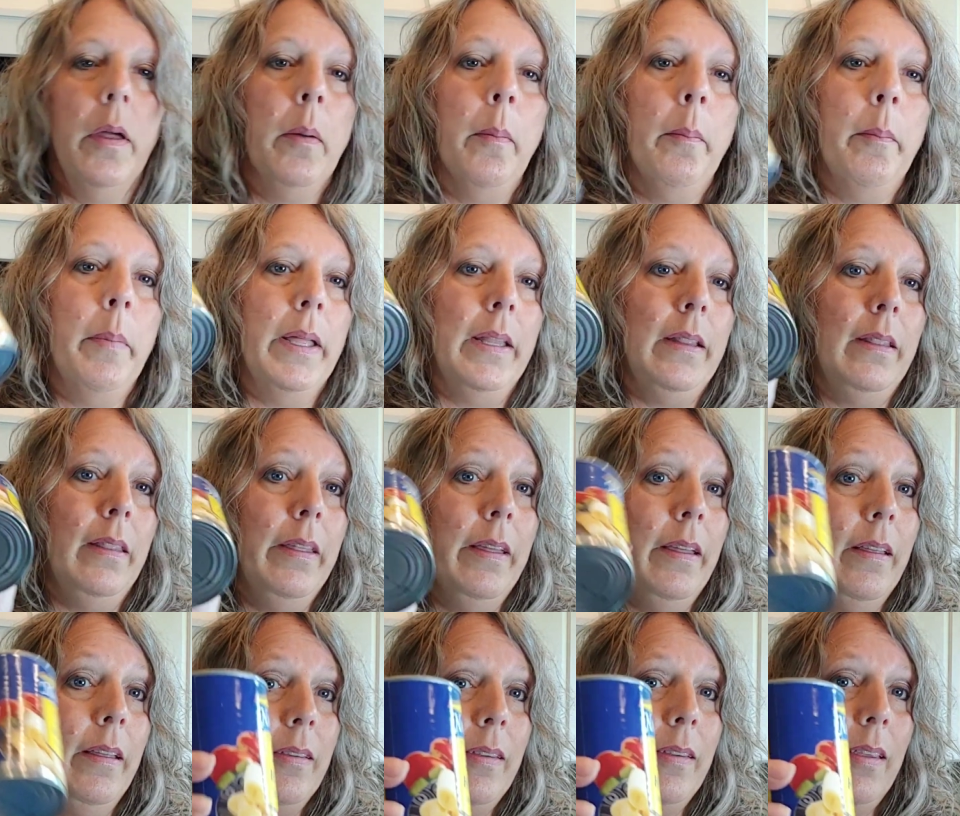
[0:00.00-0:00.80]
But
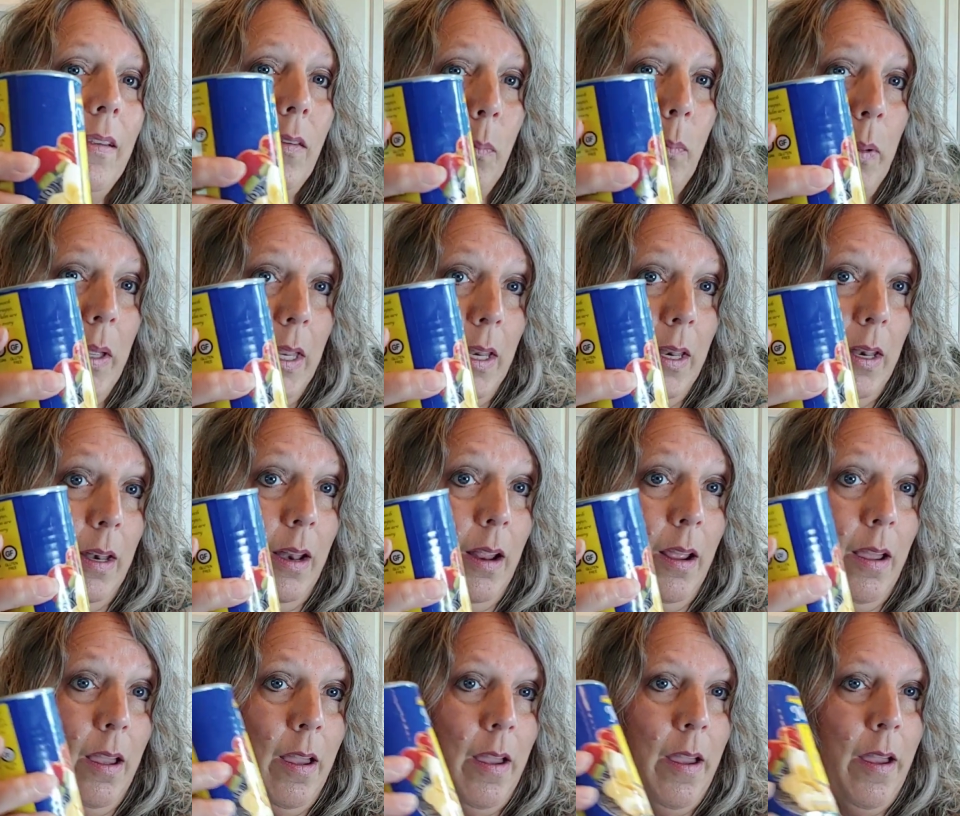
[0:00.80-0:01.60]
this has been
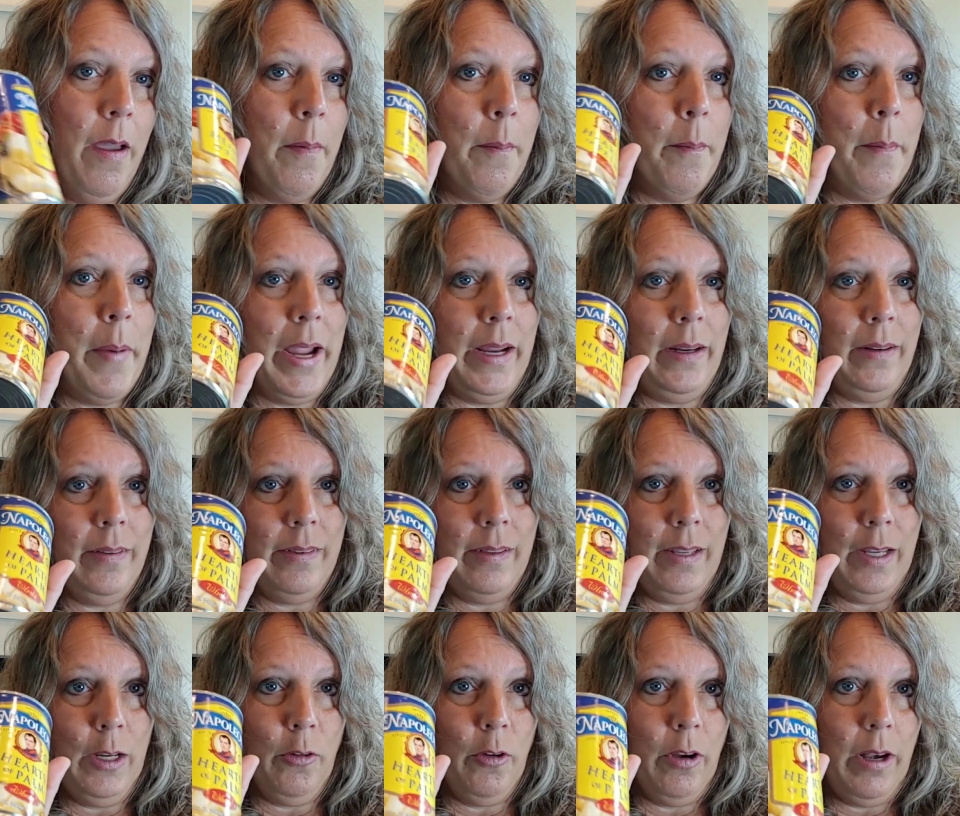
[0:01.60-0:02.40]
my
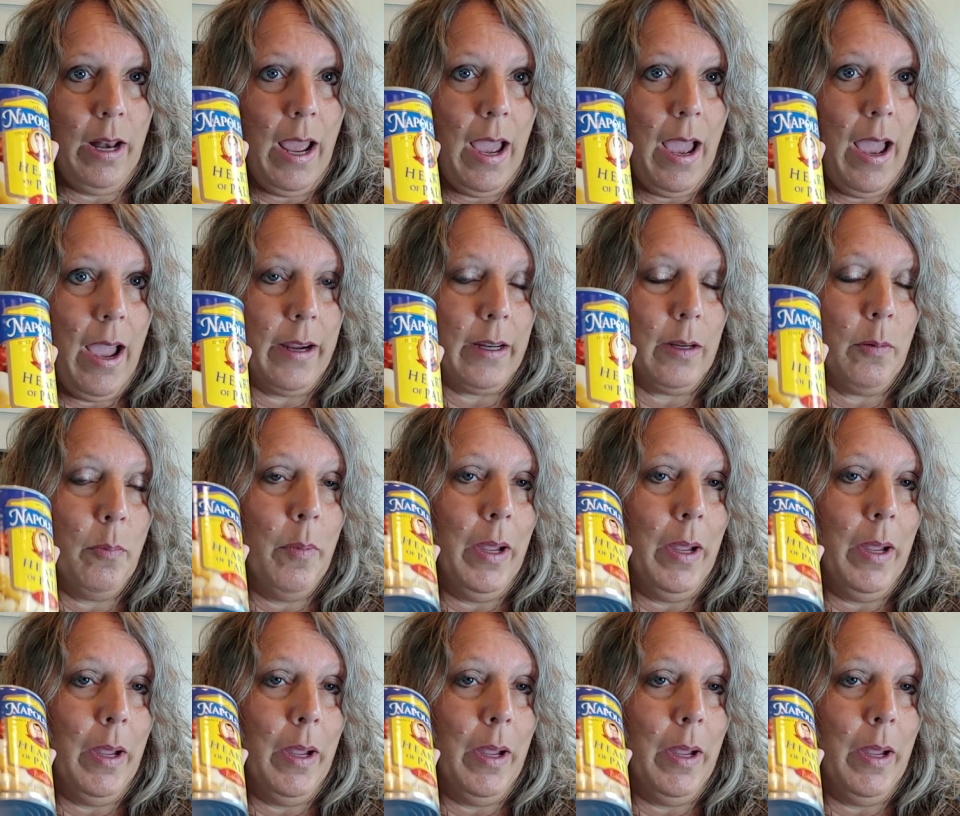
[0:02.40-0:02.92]
secret hack,